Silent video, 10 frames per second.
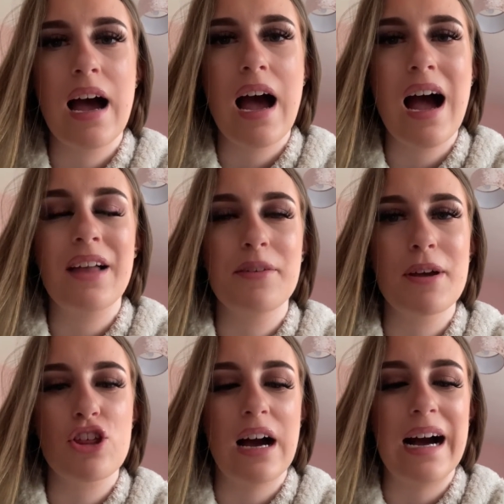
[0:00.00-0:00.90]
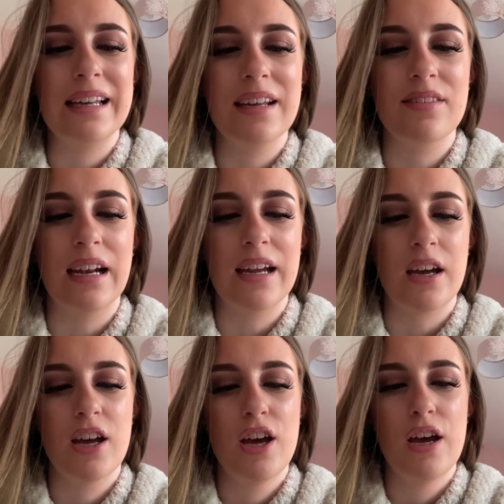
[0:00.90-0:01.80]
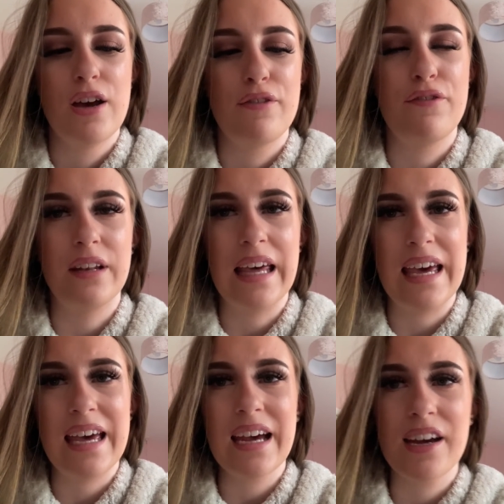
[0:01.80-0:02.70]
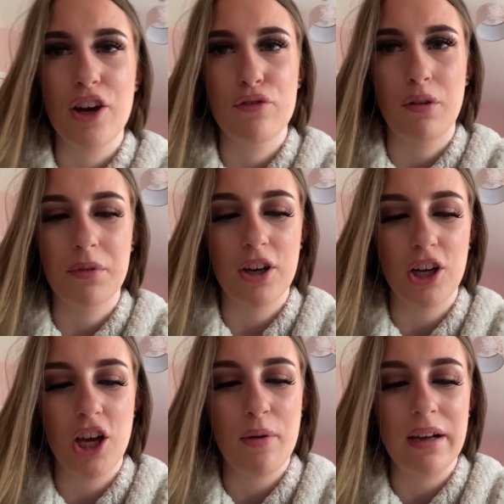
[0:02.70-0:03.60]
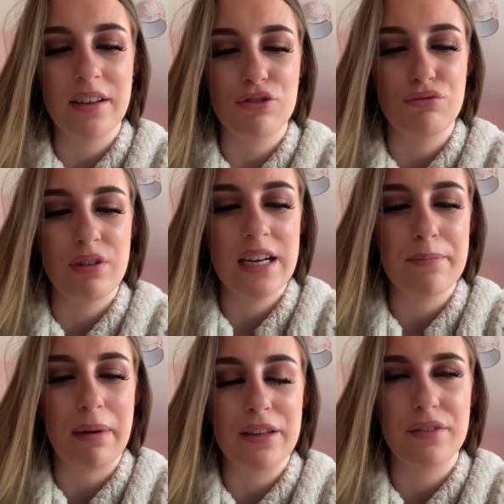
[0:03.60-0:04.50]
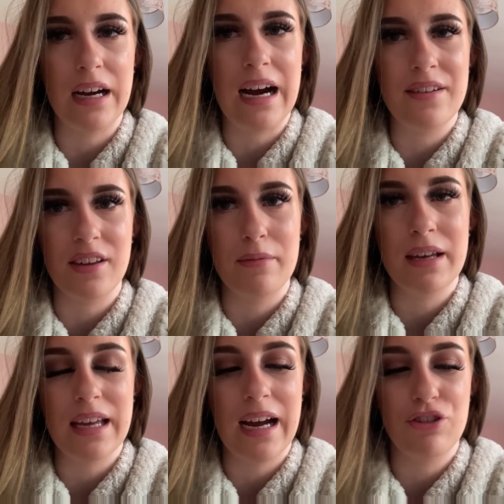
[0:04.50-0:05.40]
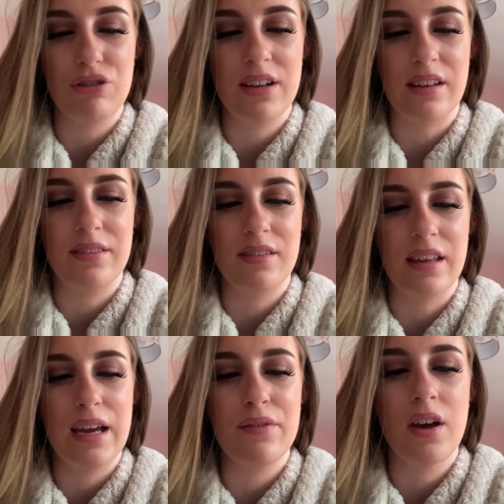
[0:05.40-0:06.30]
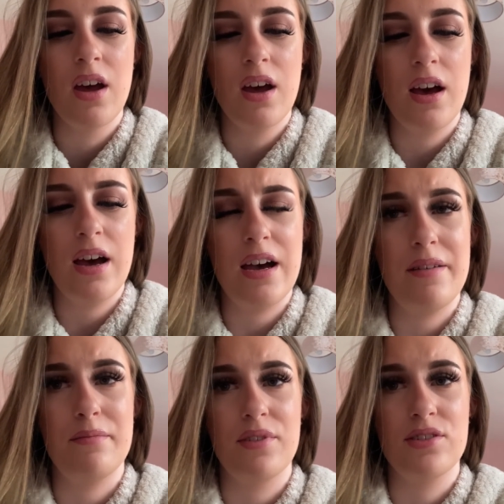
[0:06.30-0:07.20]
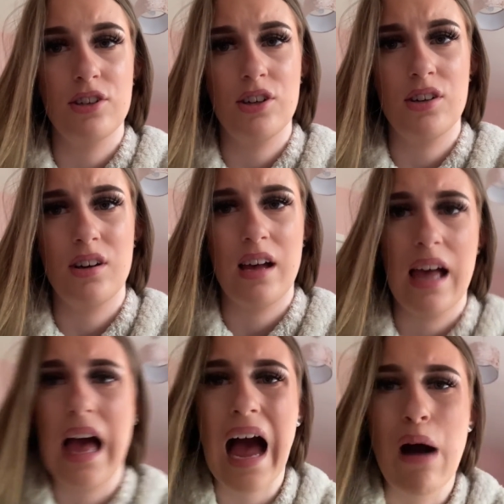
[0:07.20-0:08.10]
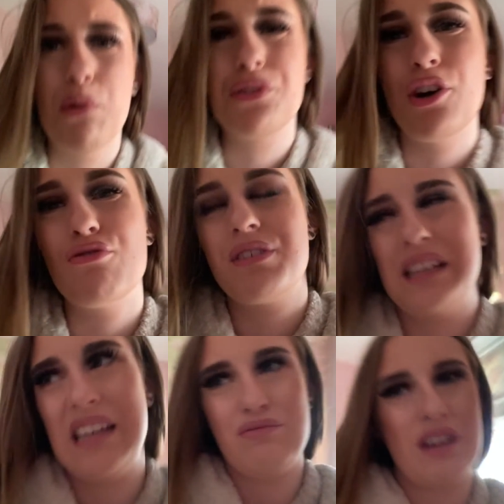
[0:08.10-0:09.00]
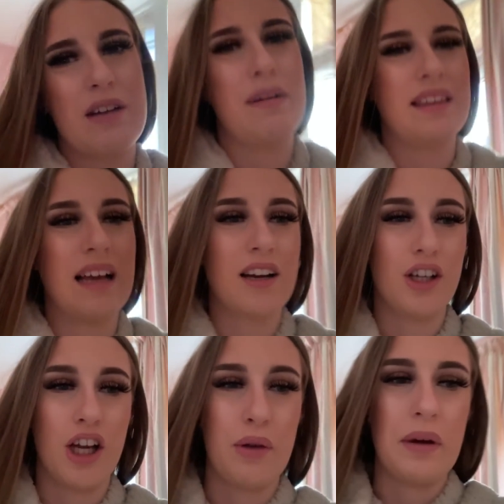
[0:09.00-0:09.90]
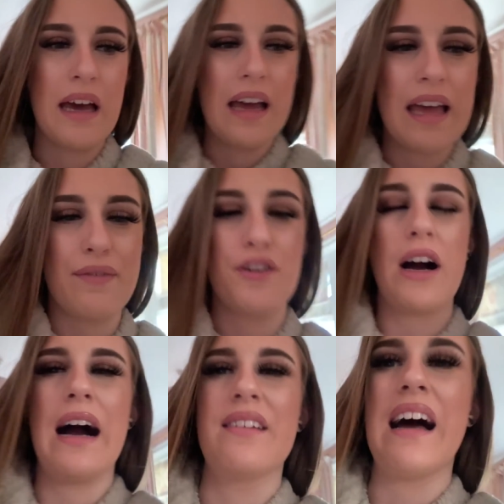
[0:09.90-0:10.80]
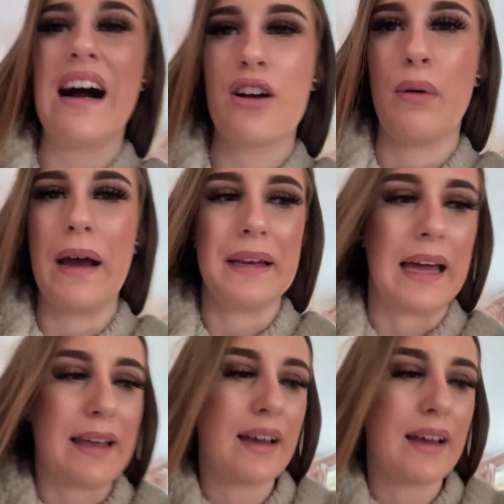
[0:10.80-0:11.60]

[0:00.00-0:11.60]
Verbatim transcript: and uh, it makes your eyelids like flake from the glue and it's really bad for your eyes. It can make your eyes really sensitive. Um, so I would not really recommend that glue if your eyes are quite like